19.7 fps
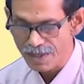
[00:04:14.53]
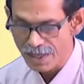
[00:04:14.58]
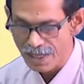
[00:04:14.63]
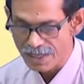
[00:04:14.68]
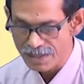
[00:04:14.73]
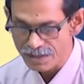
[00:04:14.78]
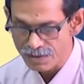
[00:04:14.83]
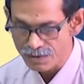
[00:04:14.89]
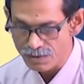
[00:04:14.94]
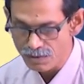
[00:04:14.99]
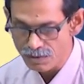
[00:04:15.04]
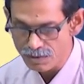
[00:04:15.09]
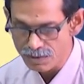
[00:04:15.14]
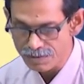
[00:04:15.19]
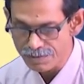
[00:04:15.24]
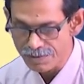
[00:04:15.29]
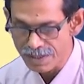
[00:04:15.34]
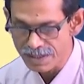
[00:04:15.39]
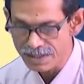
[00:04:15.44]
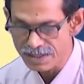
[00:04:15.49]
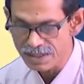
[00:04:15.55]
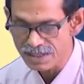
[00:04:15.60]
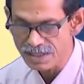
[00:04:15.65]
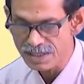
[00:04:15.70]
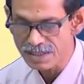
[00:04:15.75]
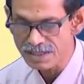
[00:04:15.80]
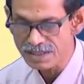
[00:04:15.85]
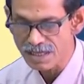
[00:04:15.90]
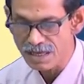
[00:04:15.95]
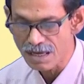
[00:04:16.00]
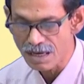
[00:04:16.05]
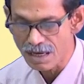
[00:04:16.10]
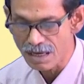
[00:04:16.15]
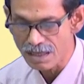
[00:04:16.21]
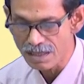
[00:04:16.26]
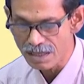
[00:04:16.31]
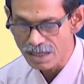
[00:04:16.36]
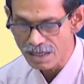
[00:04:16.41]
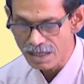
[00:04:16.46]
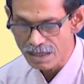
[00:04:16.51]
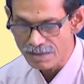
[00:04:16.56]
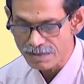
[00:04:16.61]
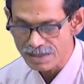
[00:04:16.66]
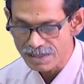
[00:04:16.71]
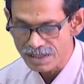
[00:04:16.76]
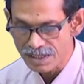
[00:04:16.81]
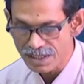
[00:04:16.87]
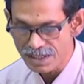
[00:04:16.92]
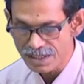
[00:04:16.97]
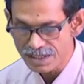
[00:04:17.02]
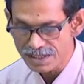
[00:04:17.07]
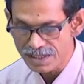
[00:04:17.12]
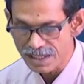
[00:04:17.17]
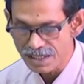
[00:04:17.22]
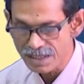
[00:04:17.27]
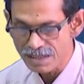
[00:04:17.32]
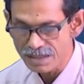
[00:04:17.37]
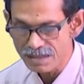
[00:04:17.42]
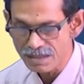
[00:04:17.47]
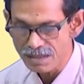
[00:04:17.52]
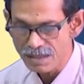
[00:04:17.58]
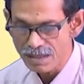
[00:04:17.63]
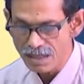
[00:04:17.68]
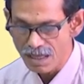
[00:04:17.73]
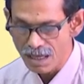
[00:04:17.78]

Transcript: and those vesicles are basically taking